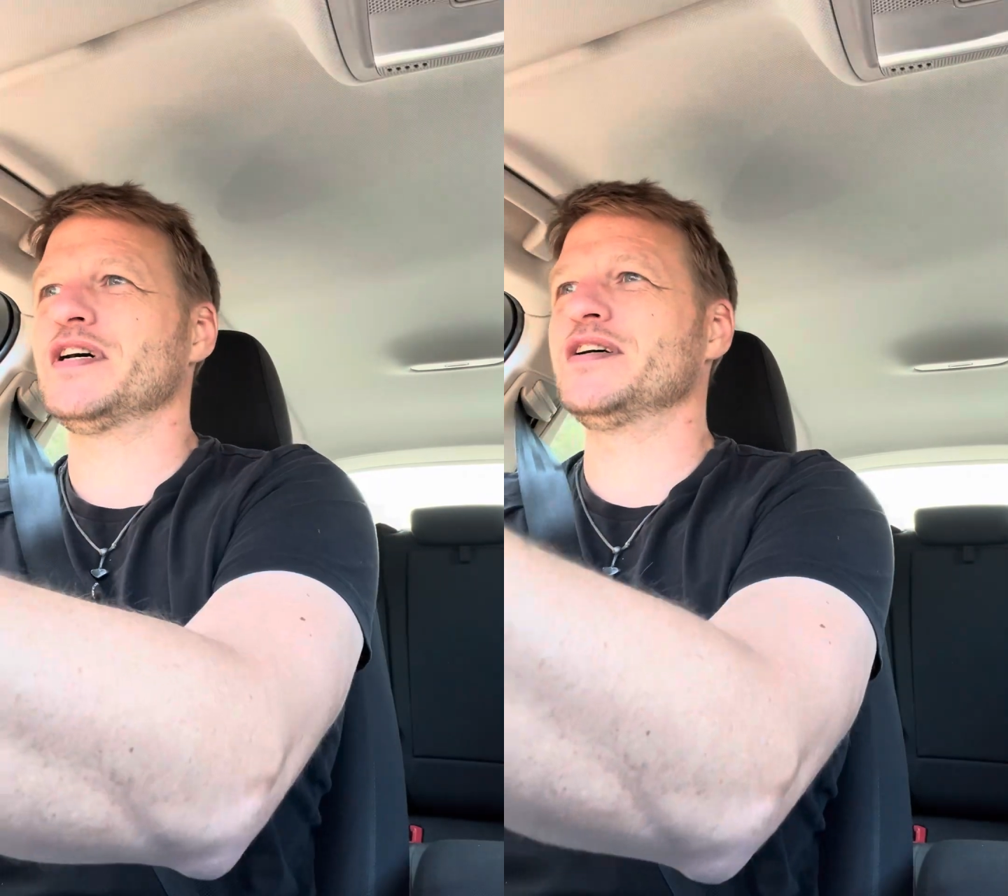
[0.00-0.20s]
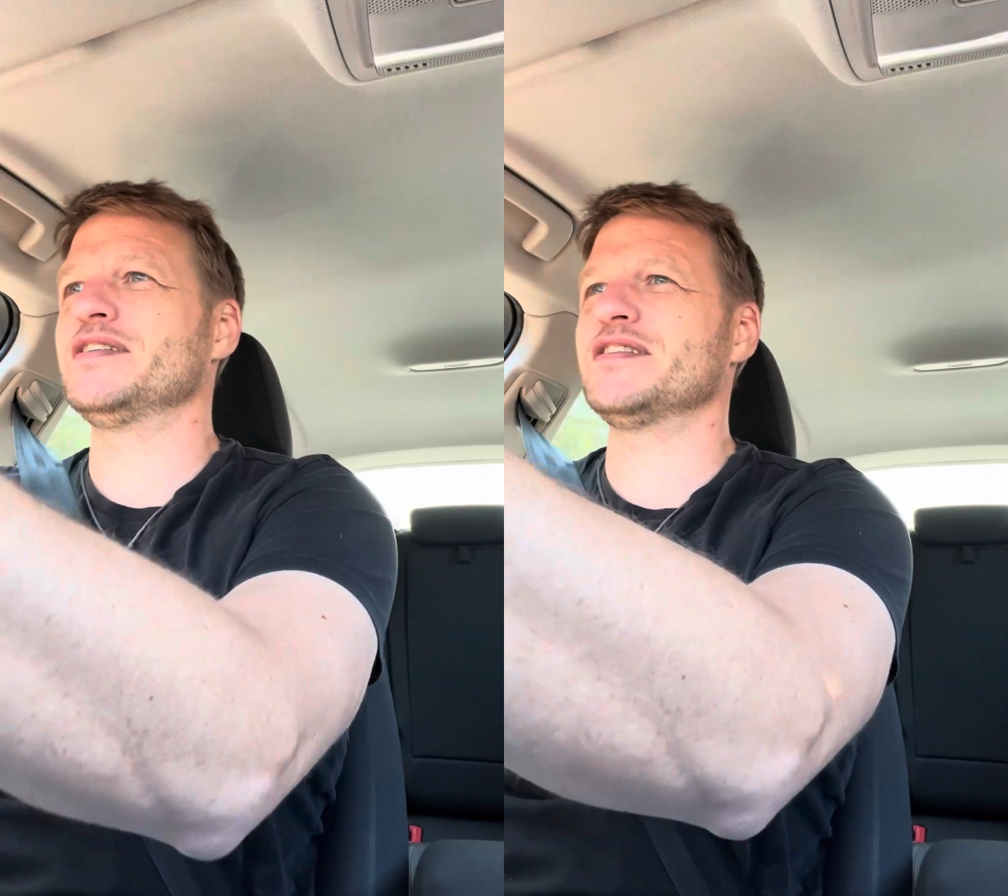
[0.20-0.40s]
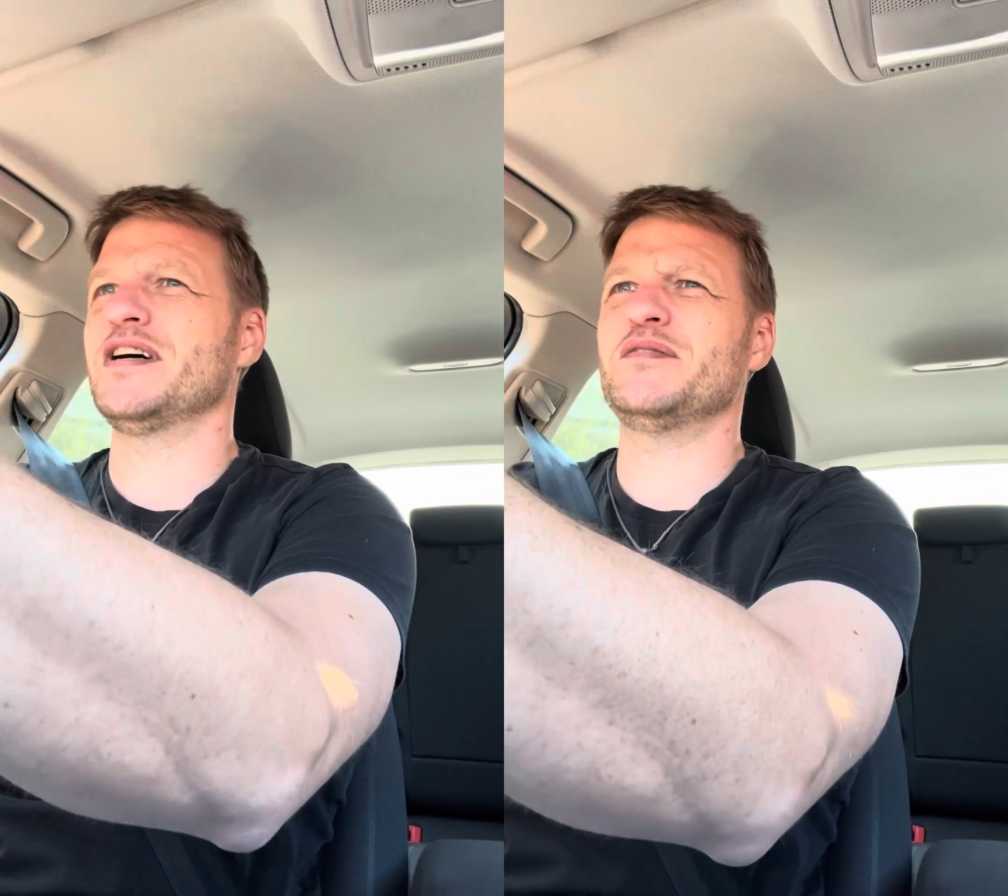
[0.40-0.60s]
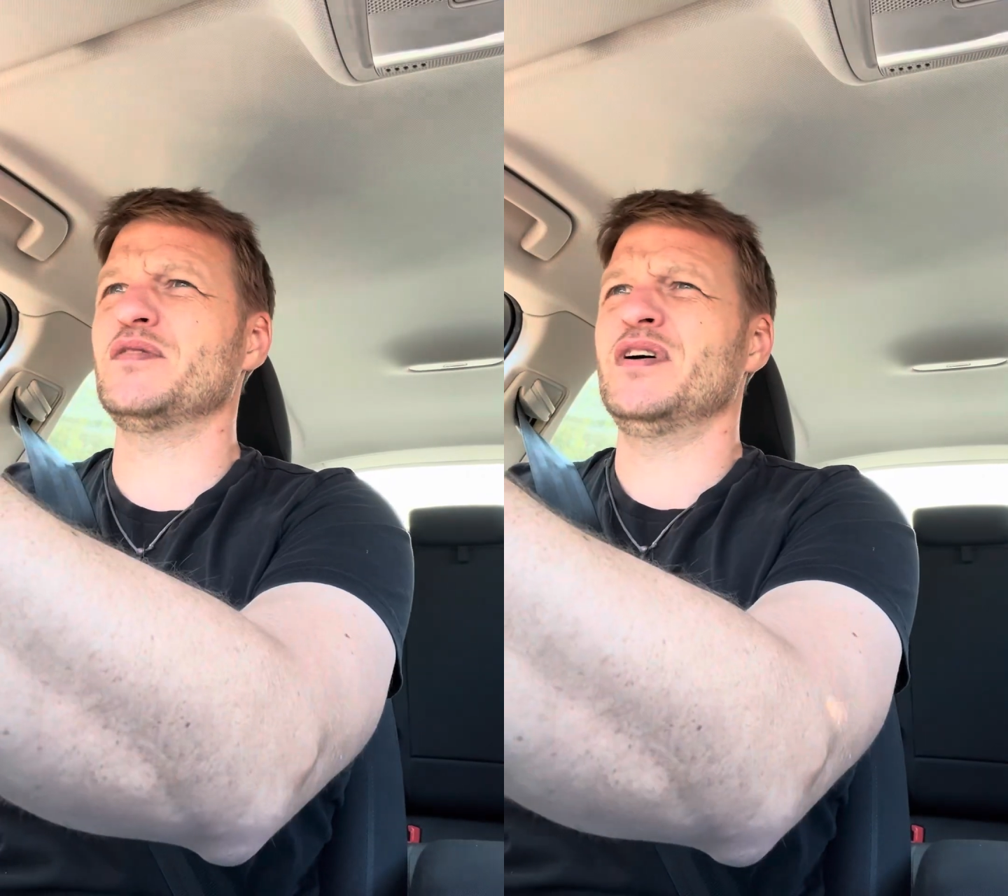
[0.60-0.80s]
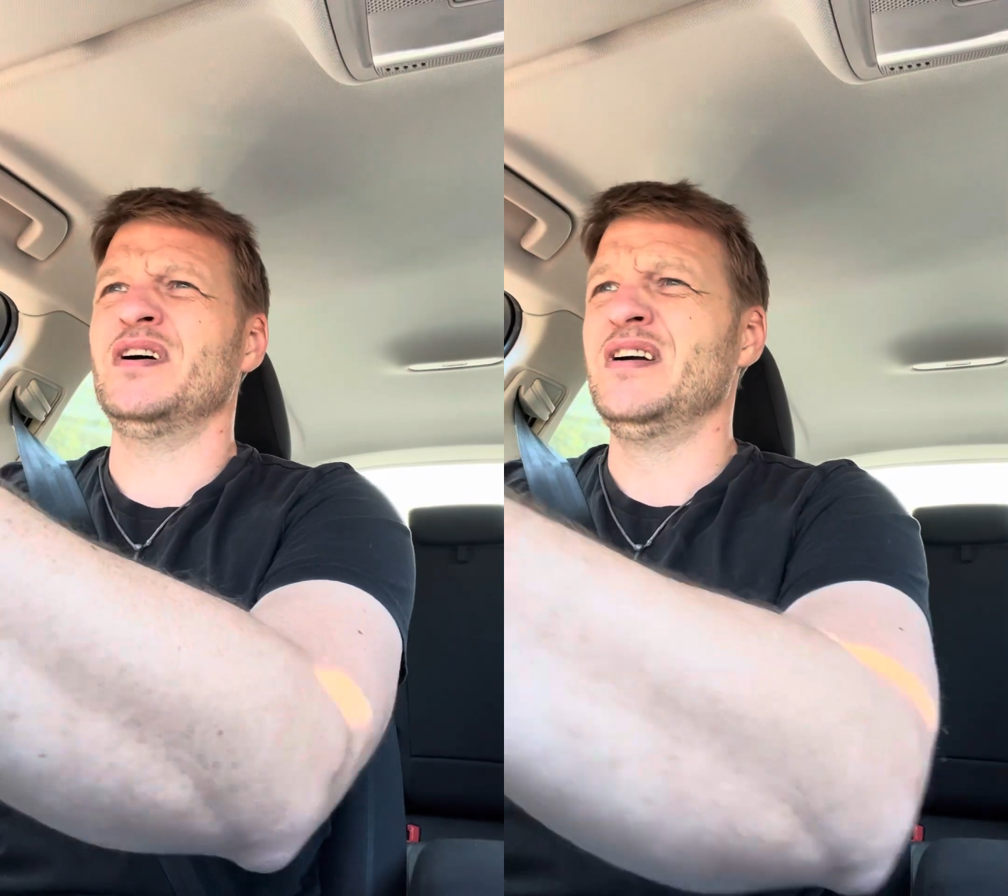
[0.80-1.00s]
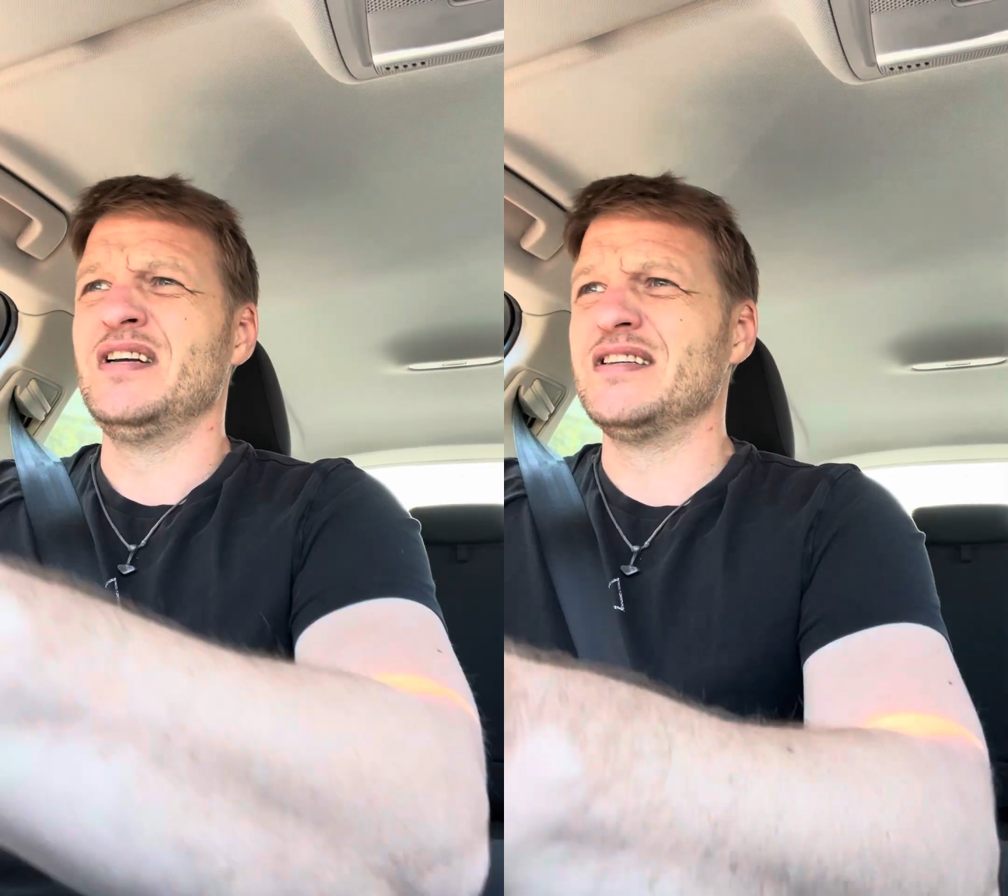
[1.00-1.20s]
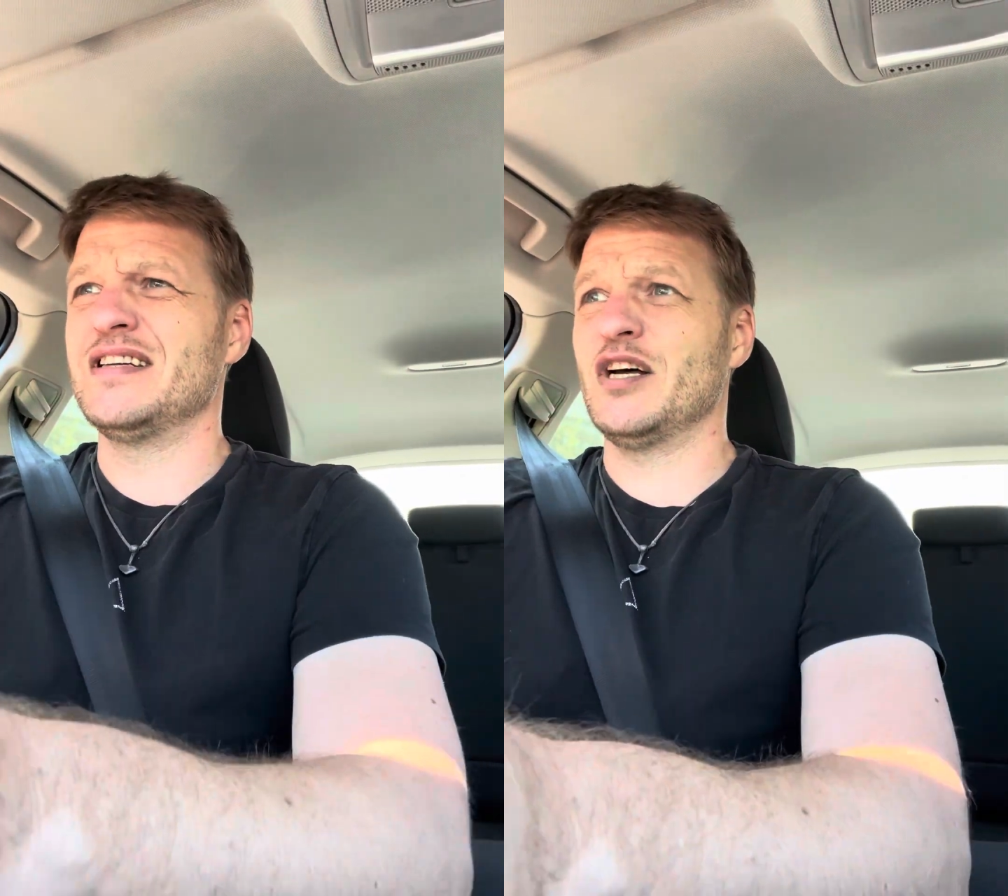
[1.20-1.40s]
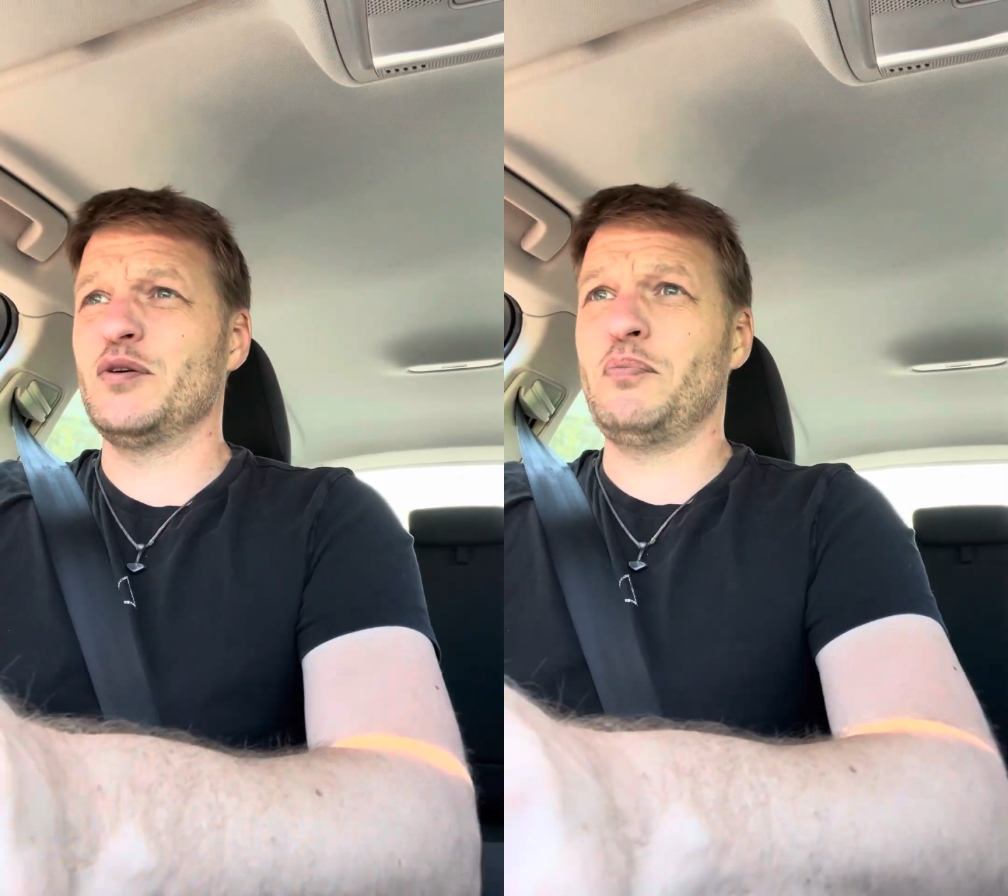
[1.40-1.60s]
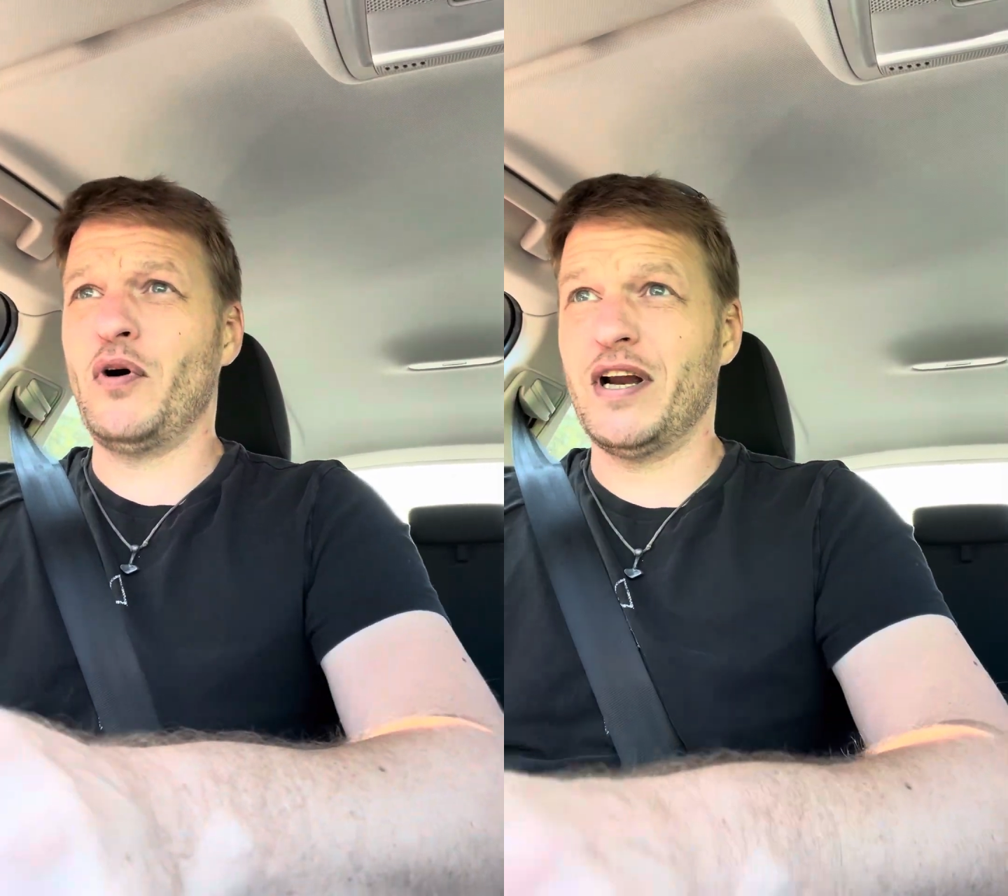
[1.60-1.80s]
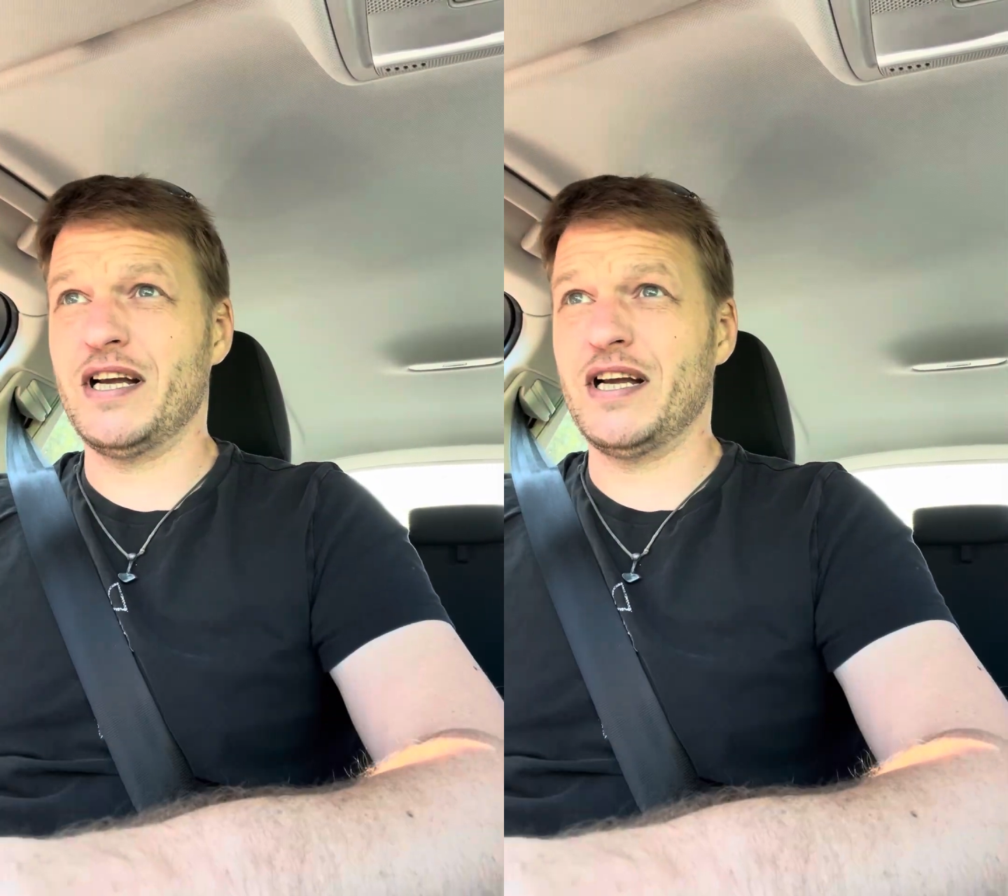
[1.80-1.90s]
So it's like, there's no point